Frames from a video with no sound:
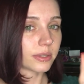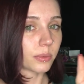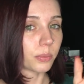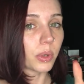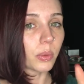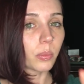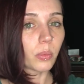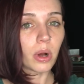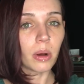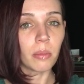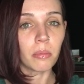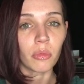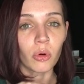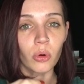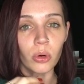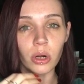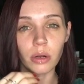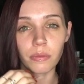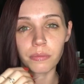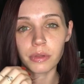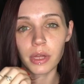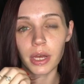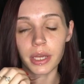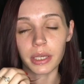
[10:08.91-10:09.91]
and we want more
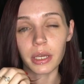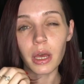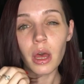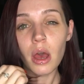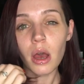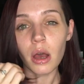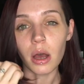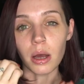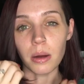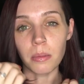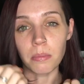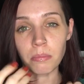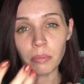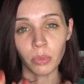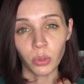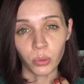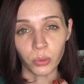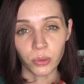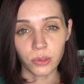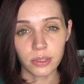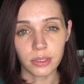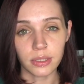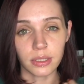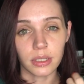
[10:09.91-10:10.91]
of like a
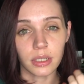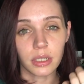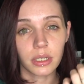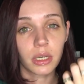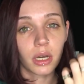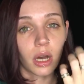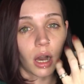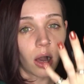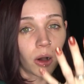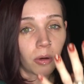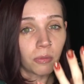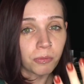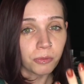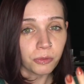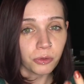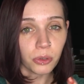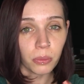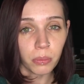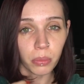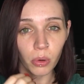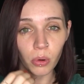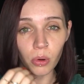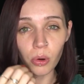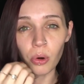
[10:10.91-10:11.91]
moussey,
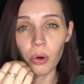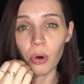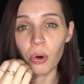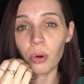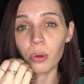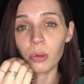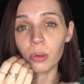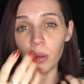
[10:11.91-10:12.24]
comfortable,